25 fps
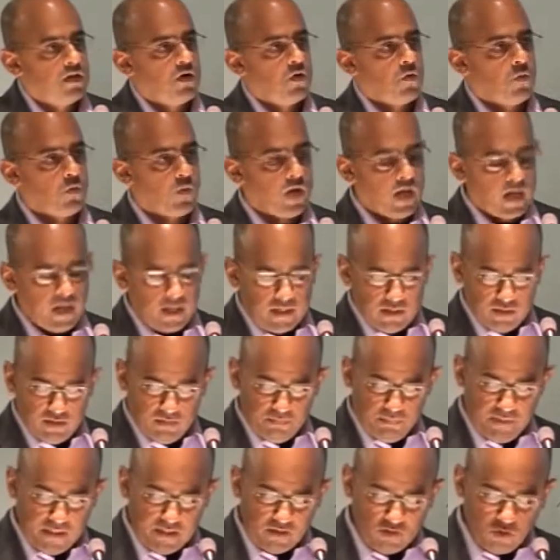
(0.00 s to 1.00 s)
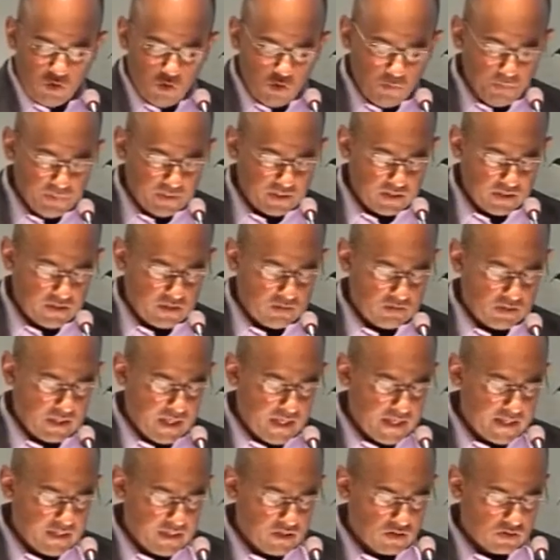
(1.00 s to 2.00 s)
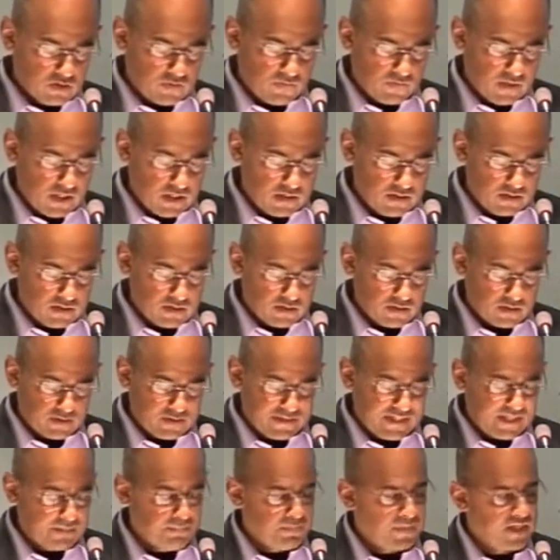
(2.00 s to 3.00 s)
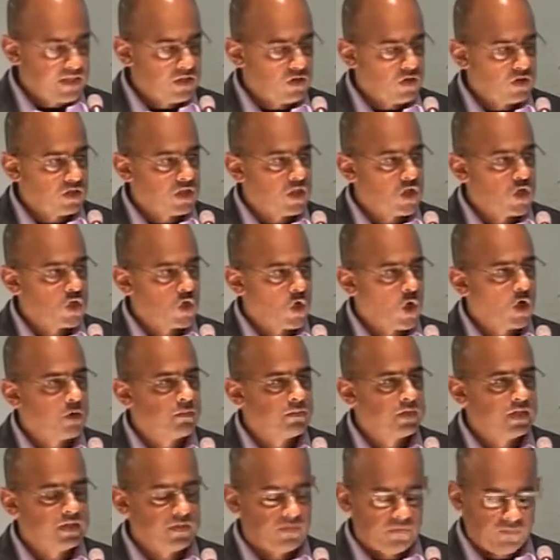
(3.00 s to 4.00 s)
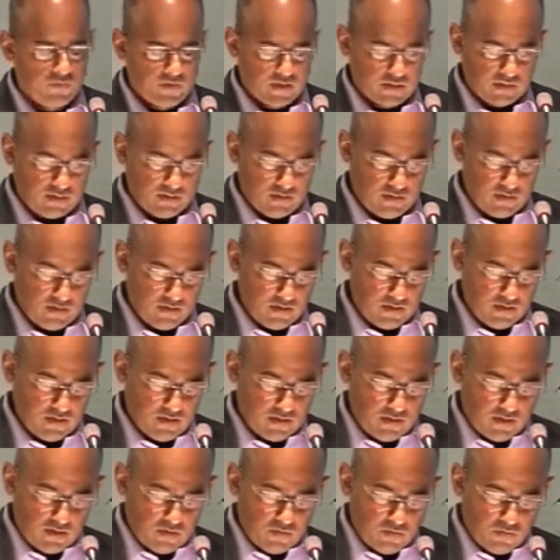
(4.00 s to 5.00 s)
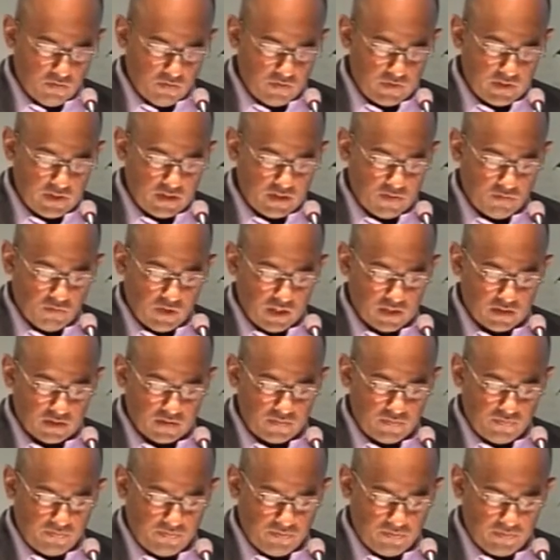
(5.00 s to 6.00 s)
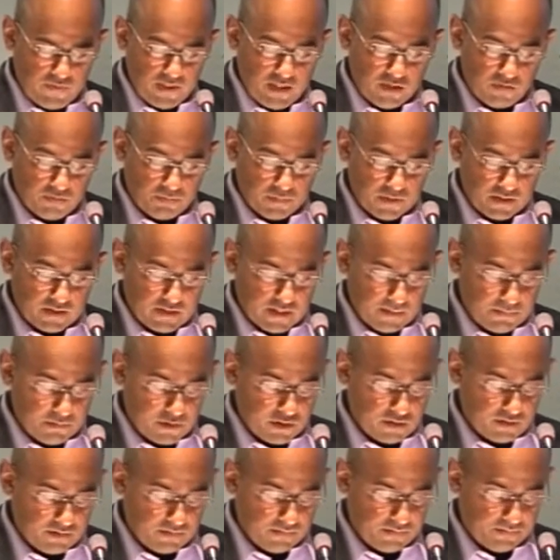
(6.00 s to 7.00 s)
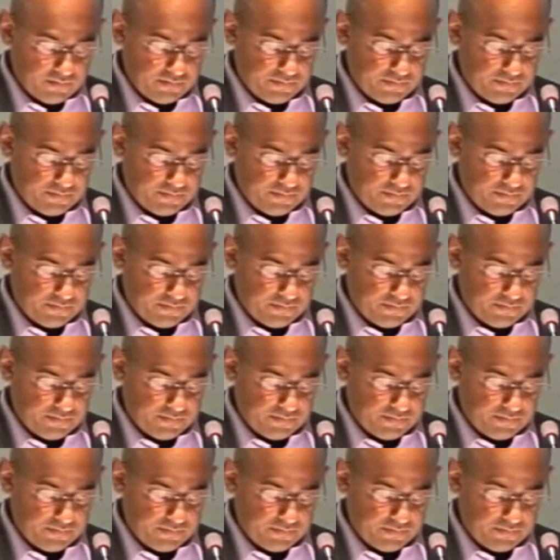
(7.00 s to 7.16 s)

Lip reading: while being open to the ideas of others that may not normally fit within one's field of perception.